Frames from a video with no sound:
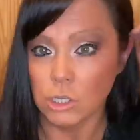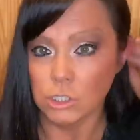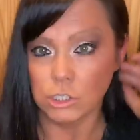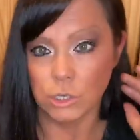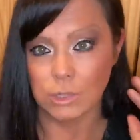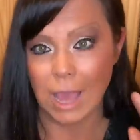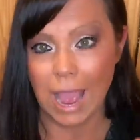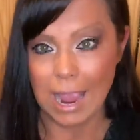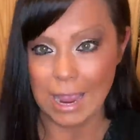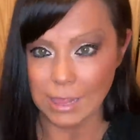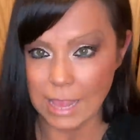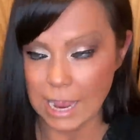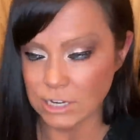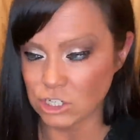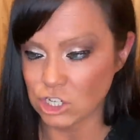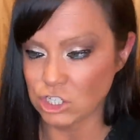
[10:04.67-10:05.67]
So the
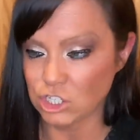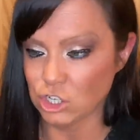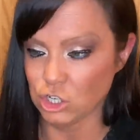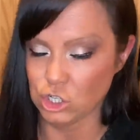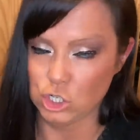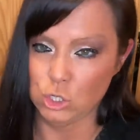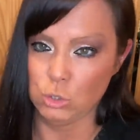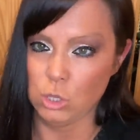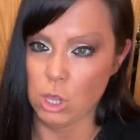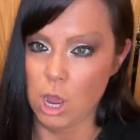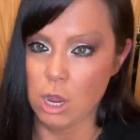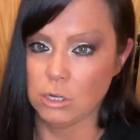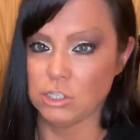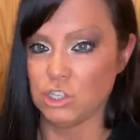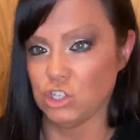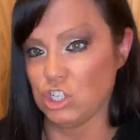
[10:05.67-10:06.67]
eyelashes are too long,
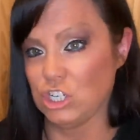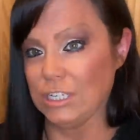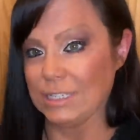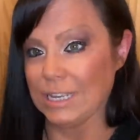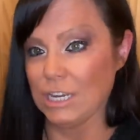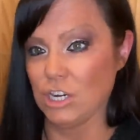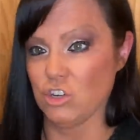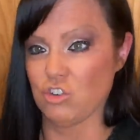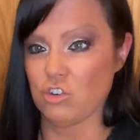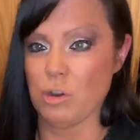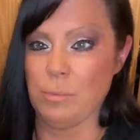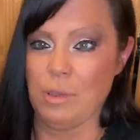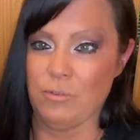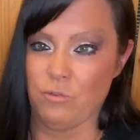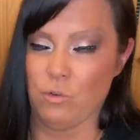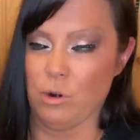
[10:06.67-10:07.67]
so she's gonna trim
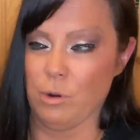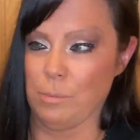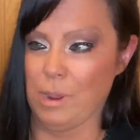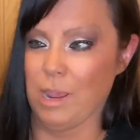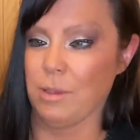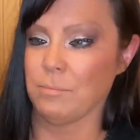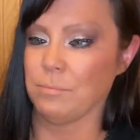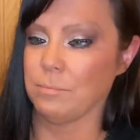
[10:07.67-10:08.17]
it for me.